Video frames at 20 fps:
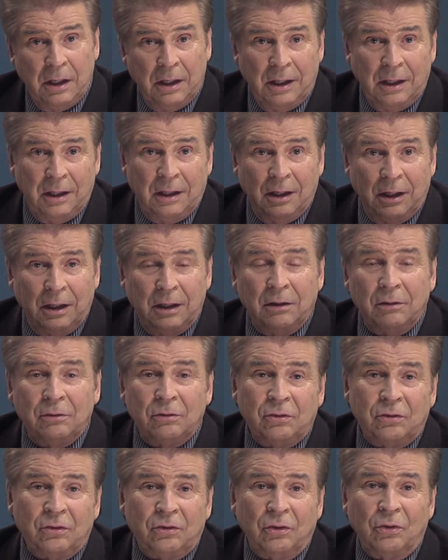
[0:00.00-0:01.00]
in the
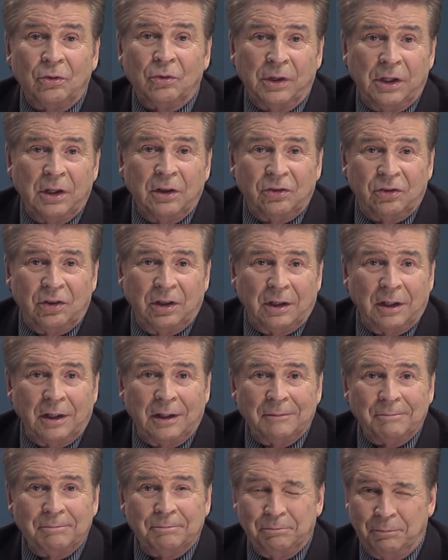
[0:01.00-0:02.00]
hills, or in the city.
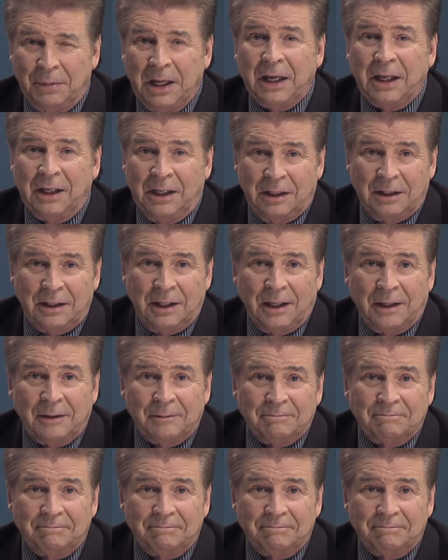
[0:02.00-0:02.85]
Back in a minute.